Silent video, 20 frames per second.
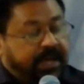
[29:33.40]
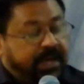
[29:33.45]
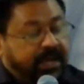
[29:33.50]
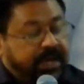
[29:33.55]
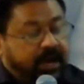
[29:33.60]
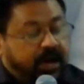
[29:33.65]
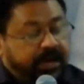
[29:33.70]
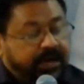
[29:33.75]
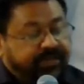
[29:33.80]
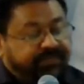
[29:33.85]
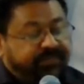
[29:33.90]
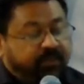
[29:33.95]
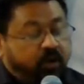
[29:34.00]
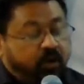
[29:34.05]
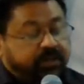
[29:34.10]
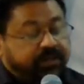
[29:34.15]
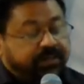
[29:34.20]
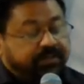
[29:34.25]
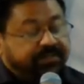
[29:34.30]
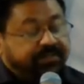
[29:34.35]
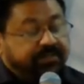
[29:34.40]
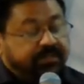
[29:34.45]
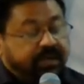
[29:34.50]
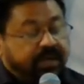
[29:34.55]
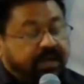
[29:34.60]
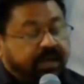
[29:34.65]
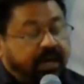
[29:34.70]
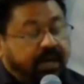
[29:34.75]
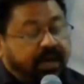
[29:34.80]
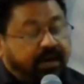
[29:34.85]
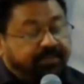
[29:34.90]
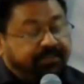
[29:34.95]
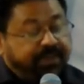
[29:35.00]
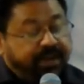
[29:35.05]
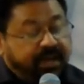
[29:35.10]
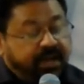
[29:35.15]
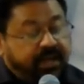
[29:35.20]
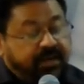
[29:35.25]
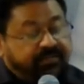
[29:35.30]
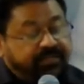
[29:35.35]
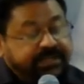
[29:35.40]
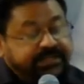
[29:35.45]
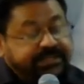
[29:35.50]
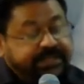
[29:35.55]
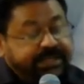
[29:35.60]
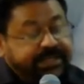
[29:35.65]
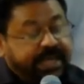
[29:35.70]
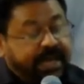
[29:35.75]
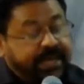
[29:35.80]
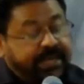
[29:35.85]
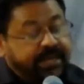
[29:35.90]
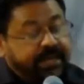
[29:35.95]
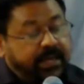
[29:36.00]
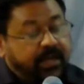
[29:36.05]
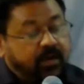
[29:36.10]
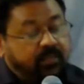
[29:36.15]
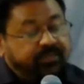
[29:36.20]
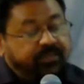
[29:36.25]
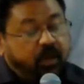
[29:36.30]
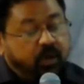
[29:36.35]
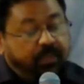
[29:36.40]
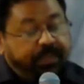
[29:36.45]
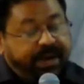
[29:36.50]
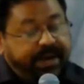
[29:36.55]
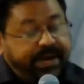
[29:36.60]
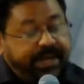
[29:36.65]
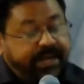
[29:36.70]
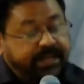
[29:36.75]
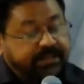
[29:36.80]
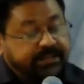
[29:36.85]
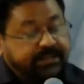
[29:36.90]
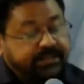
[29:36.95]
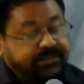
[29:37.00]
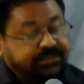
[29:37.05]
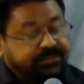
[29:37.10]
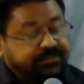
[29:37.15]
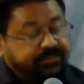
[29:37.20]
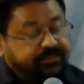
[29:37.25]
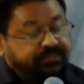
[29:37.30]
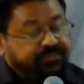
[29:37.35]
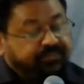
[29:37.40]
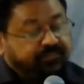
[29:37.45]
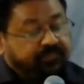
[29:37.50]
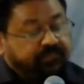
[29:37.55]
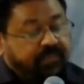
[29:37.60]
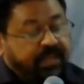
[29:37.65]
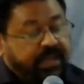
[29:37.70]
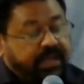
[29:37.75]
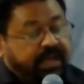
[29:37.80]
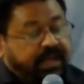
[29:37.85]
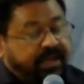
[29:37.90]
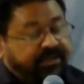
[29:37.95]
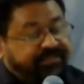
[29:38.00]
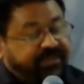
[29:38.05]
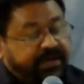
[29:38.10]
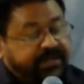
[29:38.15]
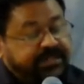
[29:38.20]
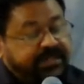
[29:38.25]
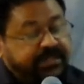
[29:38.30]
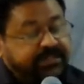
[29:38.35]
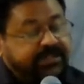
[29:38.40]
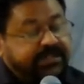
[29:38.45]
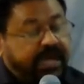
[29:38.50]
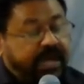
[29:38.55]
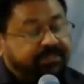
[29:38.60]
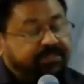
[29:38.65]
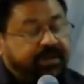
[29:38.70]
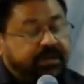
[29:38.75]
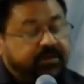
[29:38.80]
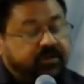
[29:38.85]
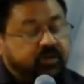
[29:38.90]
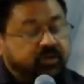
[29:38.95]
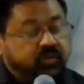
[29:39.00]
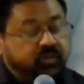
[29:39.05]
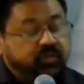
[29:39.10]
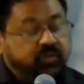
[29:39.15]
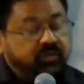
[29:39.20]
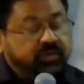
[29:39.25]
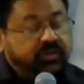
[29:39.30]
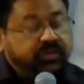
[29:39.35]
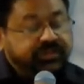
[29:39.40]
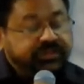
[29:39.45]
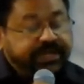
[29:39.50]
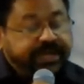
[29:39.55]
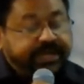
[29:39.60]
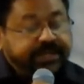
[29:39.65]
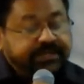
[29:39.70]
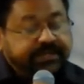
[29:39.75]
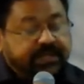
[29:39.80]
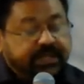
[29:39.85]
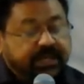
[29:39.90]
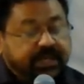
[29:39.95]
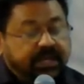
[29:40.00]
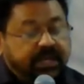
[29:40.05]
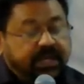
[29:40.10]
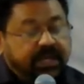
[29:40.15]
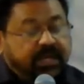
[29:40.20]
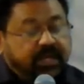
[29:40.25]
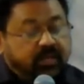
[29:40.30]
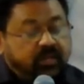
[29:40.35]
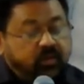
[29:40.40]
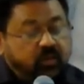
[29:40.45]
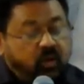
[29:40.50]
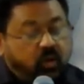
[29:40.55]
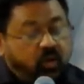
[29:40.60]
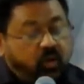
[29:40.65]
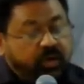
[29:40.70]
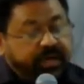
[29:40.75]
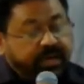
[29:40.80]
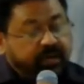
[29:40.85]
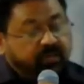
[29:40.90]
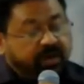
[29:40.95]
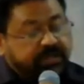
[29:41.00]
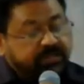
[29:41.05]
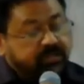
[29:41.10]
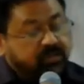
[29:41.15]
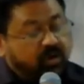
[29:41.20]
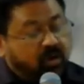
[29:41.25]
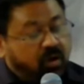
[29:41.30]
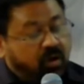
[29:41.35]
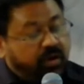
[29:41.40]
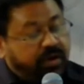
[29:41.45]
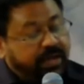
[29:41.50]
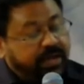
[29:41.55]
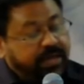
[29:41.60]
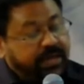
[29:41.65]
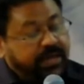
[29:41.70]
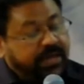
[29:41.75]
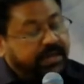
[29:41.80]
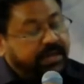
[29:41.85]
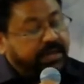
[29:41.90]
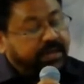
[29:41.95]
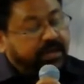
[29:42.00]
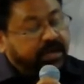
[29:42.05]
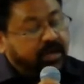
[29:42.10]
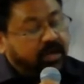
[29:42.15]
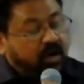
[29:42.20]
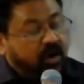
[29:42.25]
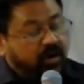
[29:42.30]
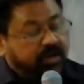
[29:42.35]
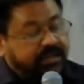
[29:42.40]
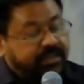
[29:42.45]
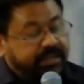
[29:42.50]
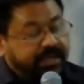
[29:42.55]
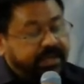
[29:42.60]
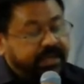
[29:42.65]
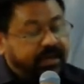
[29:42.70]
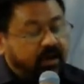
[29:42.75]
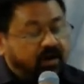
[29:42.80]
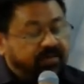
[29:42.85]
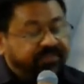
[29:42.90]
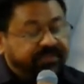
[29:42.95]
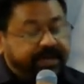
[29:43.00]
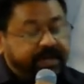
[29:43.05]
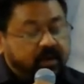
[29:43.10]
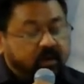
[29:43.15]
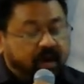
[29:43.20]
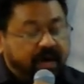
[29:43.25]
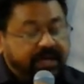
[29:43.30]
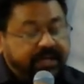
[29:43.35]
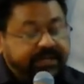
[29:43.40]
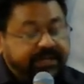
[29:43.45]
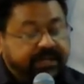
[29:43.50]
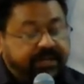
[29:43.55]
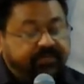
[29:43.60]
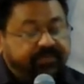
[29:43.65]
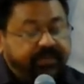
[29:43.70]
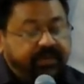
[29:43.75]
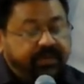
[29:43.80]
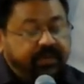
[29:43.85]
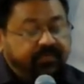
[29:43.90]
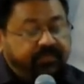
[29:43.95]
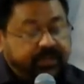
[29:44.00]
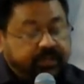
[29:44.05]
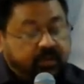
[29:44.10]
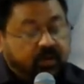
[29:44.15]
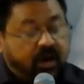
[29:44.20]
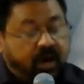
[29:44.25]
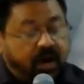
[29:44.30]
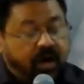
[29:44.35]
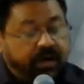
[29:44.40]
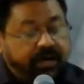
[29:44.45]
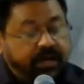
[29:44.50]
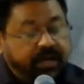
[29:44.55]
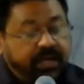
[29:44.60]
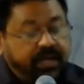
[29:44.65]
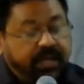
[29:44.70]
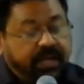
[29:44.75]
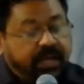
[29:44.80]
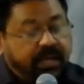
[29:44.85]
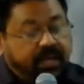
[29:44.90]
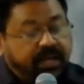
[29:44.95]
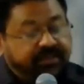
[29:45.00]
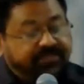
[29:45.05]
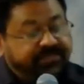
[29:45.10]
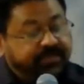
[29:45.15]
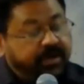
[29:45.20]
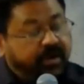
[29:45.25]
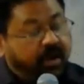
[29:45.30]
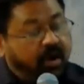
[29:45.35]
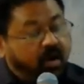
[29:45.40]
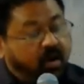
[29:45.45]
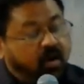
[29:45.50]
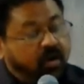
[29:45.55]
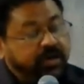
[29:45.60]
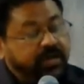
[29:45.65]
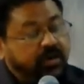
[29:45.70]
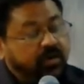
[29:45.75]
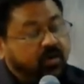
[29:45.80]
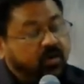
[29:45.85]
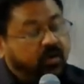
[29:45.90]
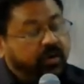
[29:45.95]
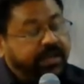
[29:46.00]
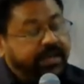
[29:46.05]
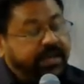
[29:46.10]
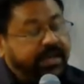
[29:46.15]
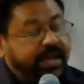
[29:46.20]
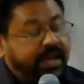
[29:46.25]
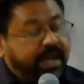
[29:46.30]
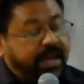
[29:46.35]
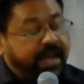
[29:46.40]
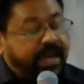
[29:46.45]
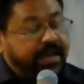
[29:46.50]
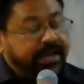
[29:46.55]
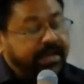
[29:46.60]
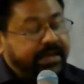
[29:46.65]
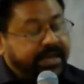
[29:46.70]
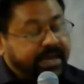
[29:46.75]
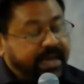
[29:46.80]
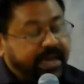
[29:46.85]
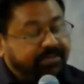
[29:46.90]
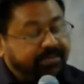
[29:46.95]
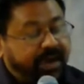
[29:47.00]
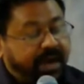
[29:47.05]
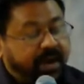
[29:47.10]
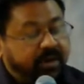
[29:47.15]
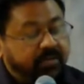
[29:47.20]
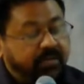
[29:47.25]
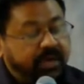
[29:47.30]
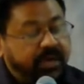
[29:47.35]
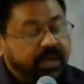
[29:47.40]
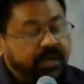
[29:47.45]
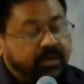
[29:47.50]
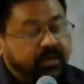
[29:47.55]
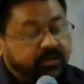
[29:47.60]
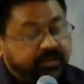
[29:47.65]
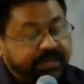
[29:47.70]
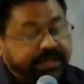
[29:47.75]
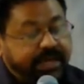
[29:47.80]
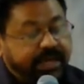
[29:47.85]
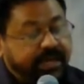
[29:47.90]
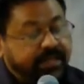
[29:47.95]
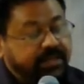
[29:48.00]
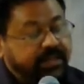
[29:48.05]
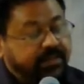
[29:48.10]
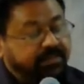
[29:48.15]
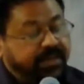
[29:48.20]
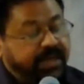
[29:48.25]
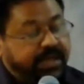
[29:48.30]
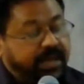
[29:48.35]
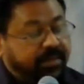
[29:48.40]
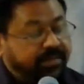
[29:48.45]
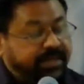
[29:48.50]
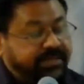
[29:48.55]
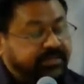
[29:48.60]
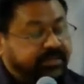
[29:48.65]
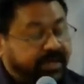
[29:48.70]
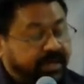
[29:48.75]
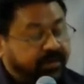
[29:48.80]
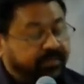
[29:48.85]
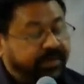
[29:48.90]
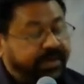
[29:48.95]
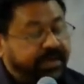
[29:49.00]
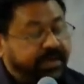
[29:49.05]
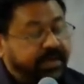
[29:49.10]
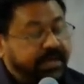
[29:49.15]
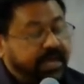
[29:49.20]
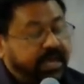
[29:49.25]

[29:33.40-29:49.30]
on the fourth uh, pillar we see that you know the obedience Ephesians chapter 2 6 though he was God he did not think of equality with God left all the glory and came down to the earth, became a servant